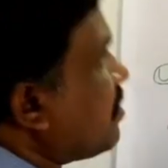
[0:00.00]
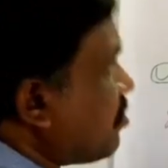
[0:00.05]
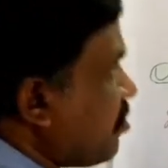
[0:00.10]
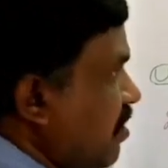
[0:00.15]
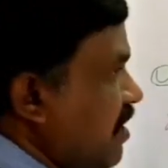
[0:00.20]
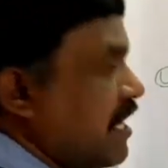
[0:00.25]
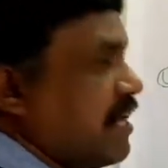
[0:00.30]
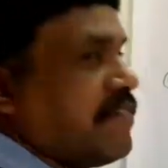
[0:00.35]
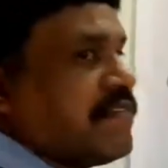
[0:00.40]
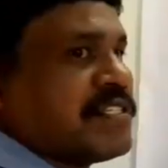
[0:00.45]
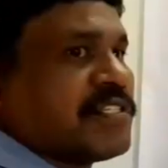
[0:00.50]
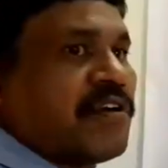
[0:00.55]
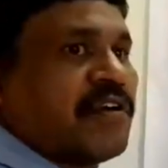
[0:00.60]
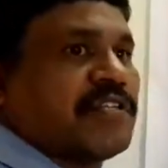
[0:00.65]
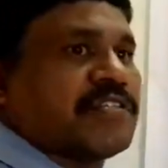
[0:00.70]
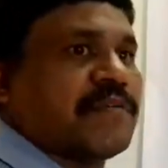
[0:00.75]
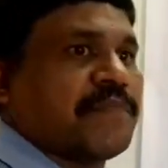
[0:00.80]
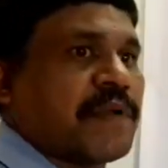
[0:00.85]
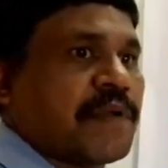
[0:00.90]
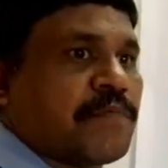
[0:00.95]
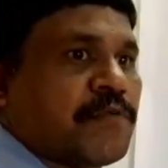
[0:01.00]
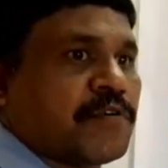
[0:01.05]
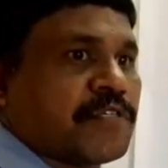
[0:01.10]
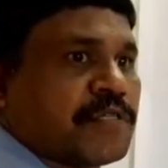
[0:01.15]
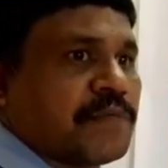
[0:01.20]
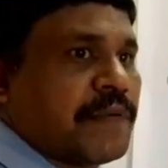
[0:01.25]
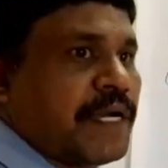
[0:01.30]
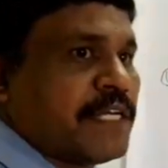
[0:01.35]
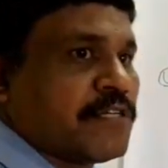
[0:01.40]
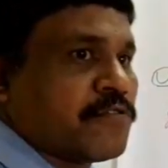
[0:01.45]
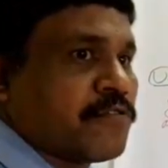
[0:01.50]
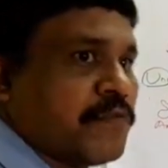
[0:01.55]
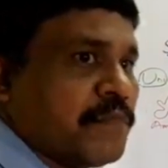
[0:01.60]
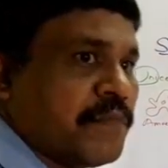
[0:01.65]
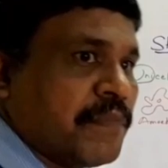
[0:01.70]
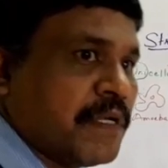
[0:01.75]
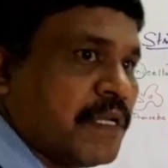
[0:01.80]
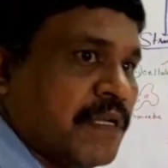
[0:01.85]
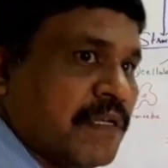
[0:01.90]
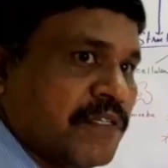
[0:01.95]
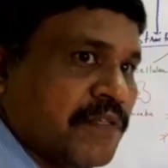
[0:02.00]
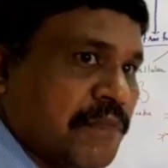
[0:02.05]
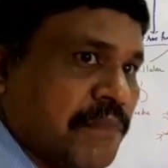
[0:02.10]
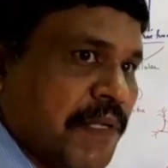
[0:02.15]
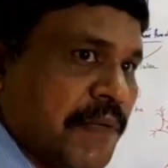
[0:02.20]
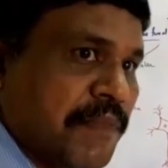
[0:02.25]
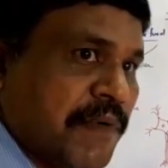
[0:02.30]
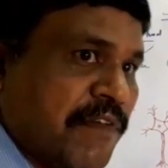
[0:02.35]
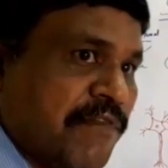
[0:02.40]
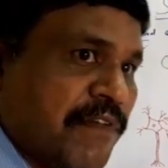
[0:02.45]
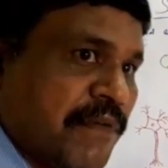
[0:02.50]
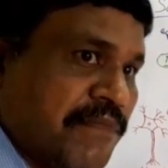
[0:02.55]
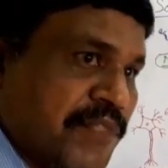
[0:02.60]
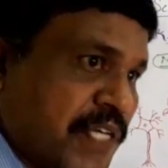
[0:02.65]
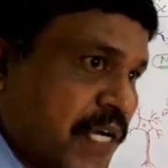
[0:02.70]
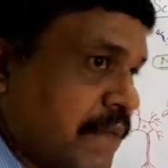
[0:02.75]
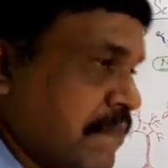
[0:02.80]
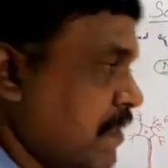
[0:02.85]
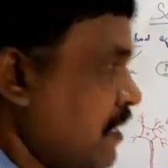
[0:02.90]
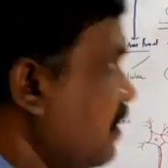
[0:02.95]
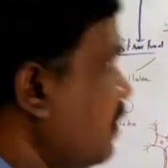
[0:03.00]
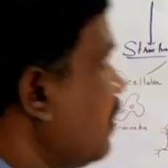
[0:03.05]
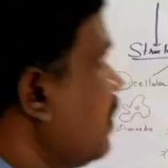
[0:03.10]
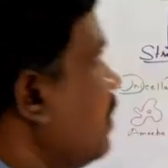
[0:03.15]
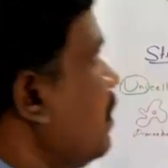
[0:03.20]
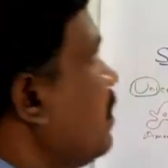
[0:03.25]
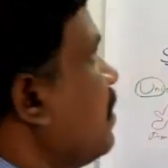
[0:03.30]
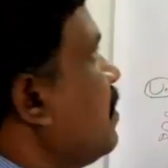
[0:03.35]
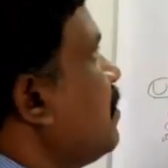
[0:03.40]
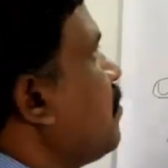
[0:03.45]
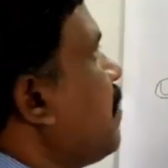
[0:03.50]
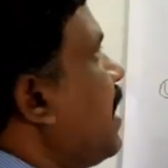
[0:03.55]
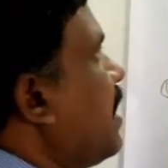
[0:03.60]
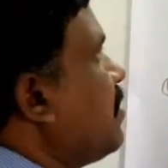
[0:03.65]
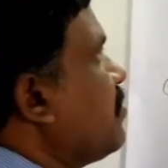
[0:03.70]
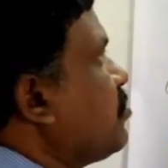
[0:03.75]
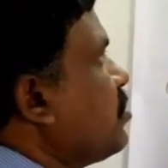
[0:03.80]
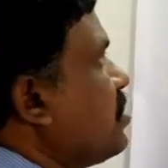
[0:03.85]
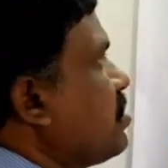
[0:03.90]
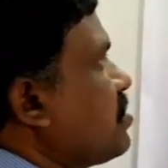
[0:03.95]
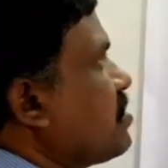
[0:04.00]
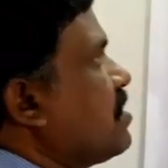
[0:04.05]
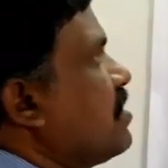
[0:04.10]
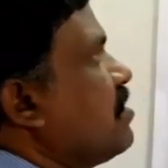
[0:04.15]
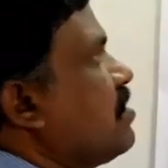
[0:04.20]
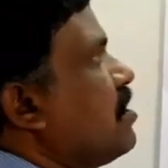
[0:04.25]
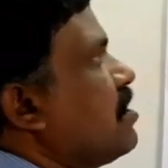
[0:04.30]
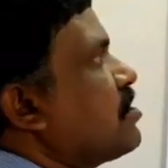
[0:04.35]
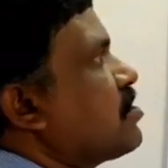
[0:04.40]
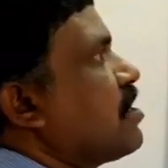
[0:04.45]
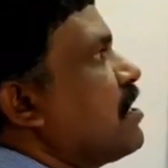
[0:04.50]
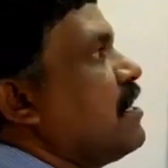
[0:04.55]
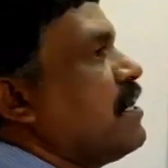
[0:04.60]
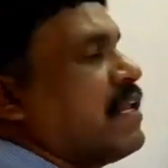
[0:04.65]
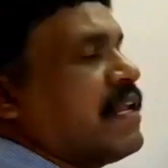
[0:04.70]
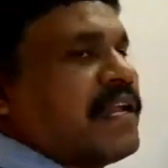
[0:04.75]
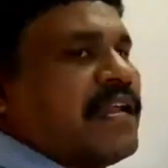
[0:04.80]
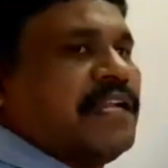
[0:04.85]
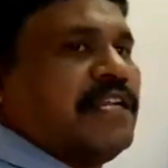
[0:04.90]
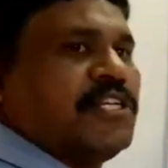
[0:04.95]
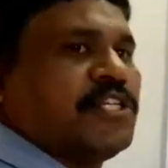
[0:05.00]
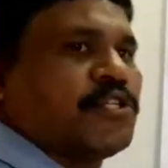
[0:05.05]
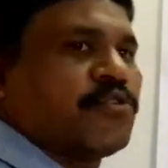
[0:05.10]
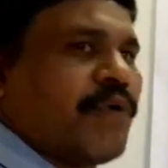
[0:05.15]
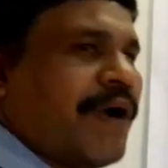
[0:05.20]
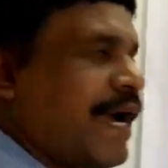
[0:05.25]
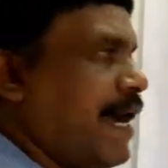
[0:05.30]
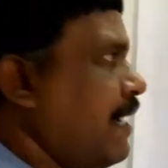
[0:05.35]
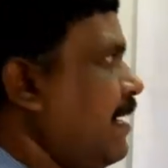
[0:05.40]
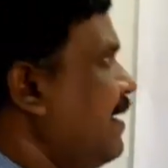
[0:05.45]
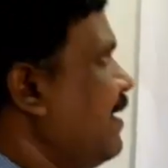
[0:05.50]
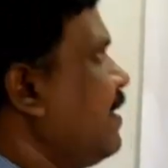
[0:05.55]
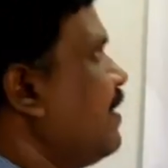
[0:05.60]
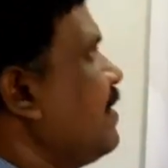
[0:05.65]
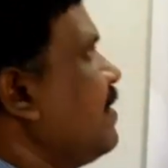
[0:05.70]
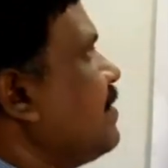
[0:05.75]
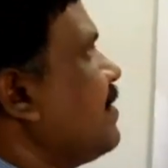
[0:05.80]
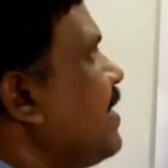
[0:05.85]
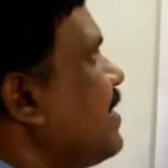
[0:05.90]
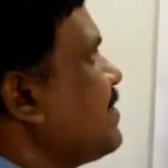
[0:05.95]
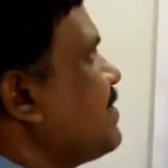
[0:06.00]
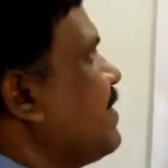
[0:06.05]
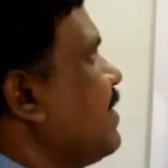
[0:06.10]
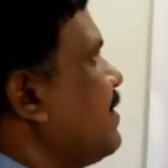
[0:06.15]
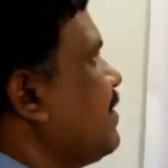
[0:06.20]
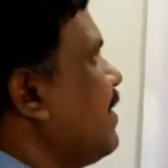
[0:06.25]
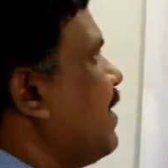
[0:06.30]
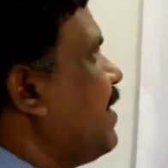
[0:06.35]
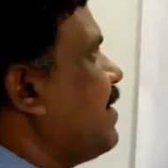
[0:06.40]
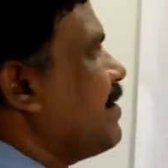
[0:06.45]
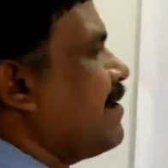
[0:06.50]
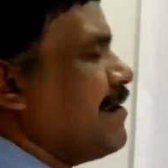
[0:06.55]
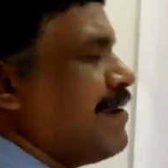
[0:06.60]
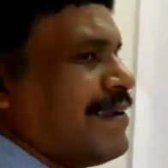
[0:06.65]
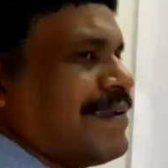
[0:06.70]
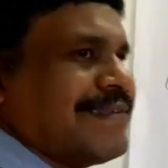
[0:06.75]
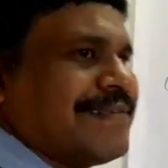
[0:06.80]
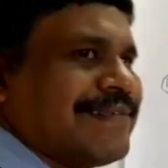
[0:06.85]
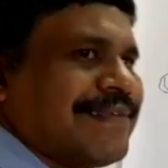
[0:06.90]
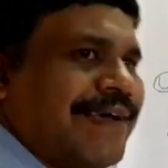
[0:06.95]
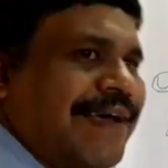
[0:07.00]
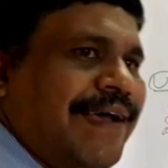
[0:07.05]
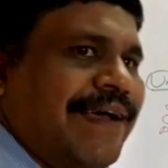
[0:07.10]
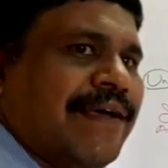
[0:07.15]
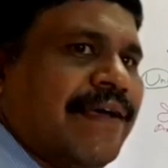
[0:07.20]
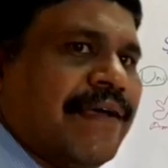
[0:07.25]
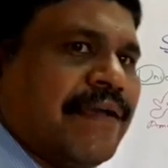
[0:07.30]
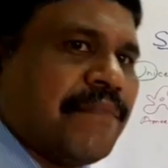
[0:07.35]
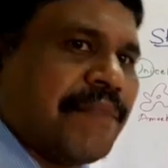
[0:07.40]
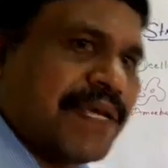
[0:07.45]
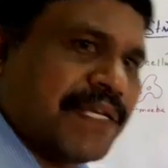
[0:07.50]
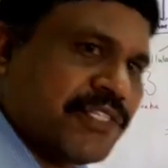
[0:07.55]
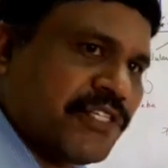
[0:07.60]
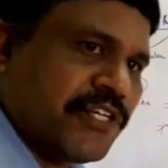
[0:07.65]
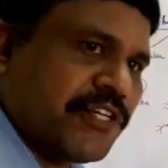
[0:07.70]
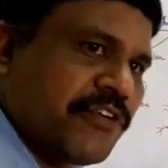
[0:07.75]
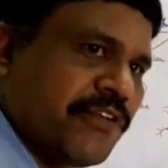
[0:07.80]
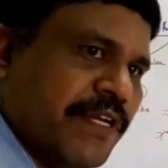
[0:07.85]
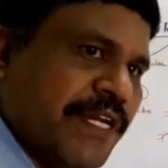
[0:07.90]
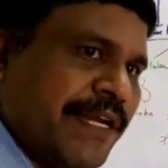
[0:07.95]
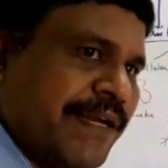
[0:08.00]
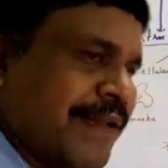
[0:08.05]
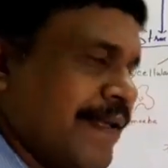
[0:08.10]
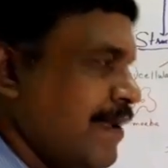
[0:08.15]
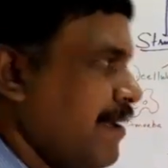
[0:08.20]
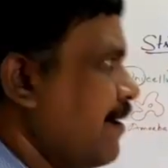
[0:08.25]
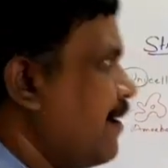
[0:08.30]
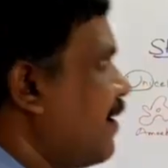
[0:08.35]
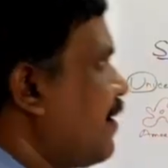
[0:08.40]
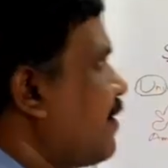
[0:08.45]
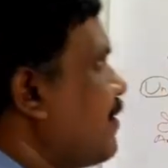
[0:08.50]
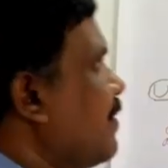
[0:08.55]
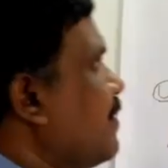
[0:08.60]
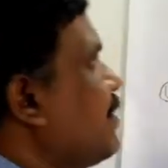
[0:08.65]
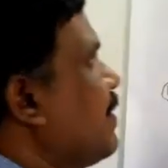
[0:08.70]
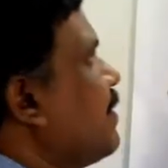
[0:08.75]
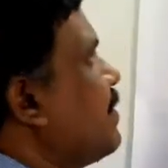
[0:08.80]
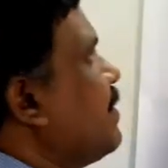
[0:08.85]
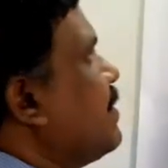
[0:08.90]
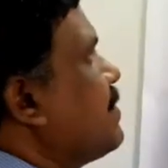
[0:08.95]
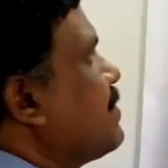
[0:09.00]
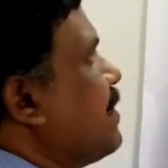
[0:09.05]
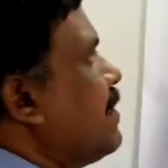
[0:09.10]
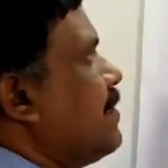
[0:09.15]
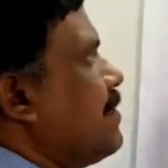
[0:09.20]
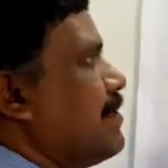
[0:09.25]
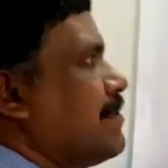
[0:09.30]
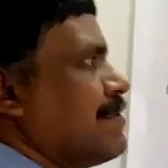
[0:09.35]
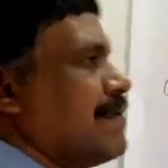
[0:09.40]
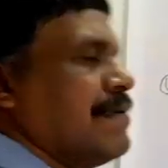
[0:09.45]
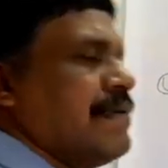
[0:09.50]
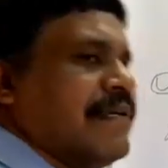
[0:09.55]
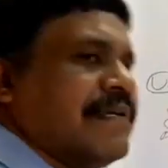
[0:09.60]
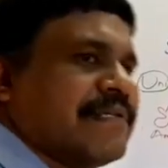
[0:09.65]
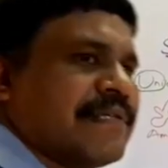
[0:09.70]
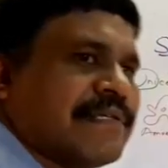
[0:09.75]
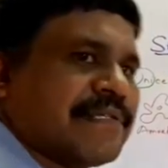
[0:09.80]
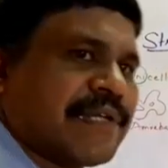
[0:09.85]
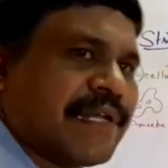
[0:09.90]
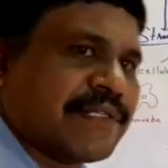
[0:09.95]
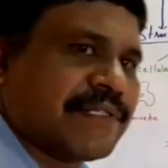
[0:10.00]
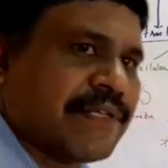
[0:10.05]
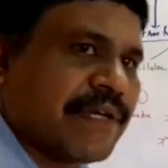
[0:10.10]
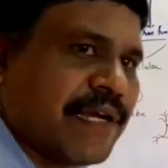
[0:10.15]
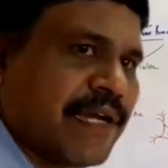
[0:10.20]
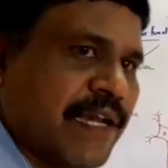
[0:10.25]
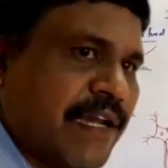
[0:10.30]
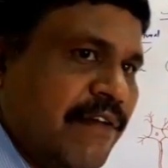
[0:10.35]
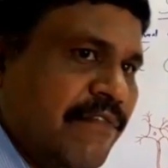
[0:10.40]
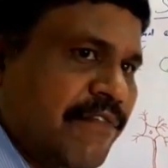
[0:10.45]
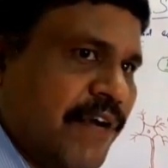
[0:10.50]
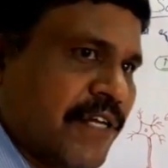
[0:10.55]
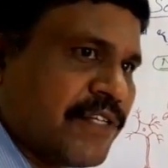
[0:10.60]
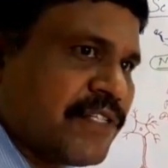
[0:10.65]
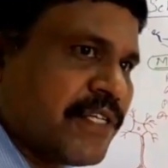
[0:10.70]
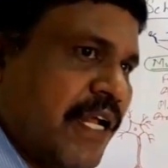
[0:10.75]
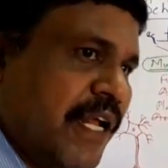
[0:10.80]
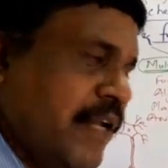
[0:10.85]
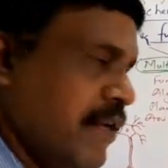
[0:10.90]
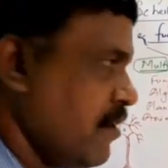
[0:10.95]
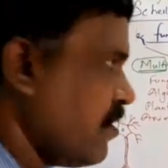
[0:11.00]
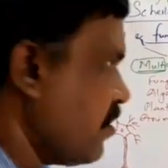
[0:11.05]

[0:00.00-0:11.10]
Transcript: theory was also proposed by two people from German biologists, Schleiden and Schwann. They said that it is the basic unit. Another thing they said is it is a structural and functional